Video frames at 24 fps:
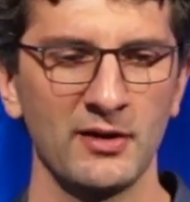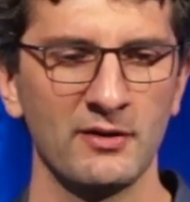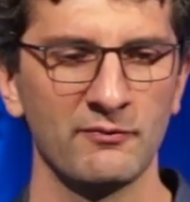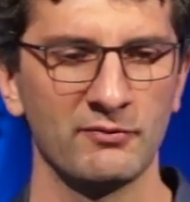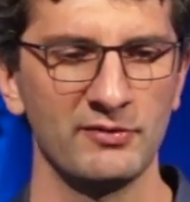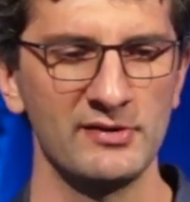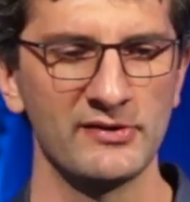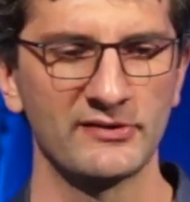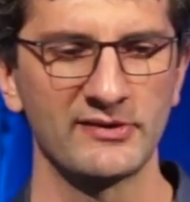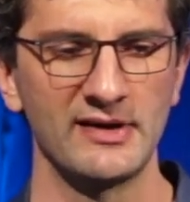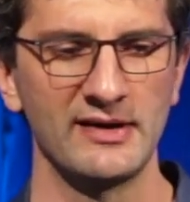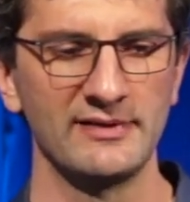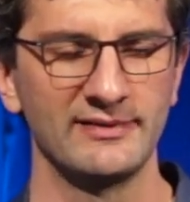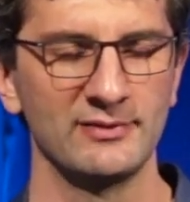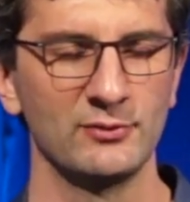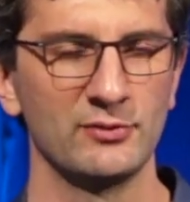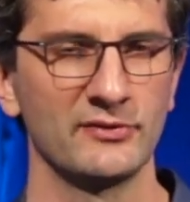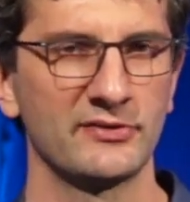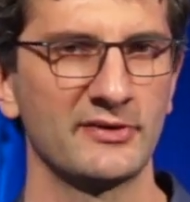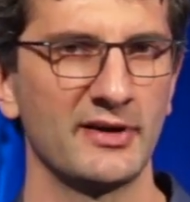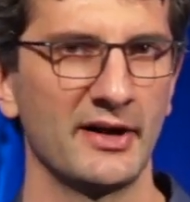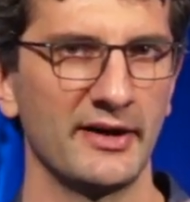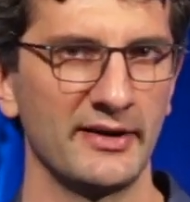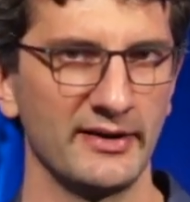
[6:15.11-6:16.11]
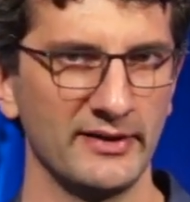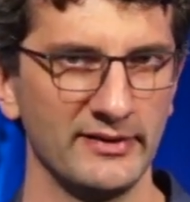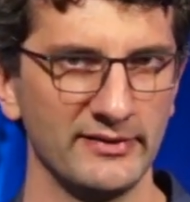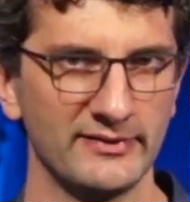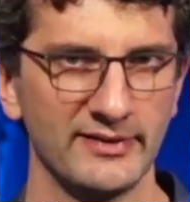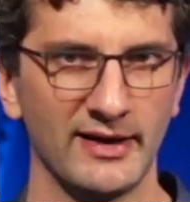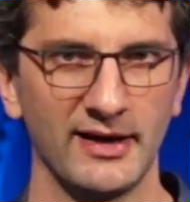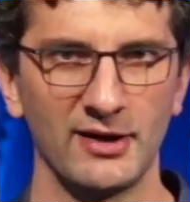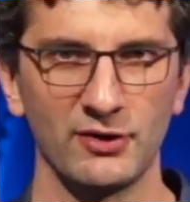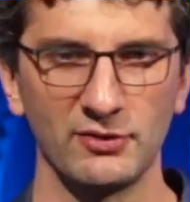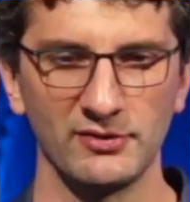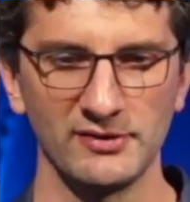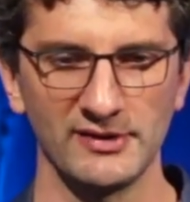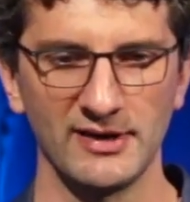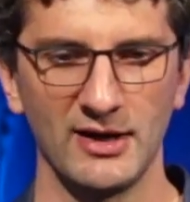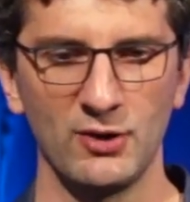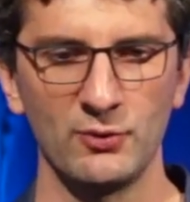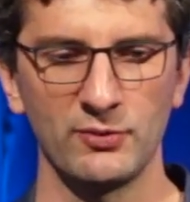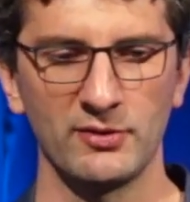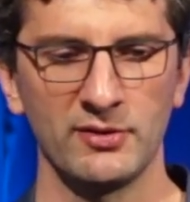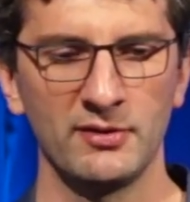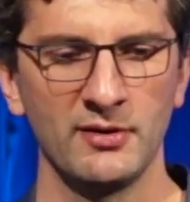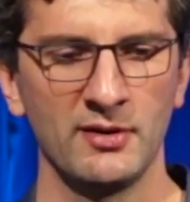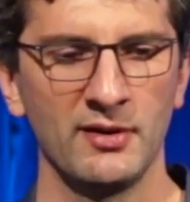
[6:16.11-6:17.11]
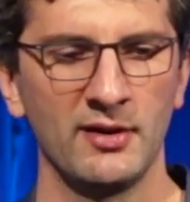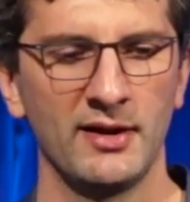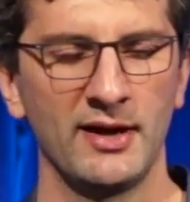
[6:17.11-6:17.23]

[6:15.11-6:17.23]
But in this case, it was cutting entirely out.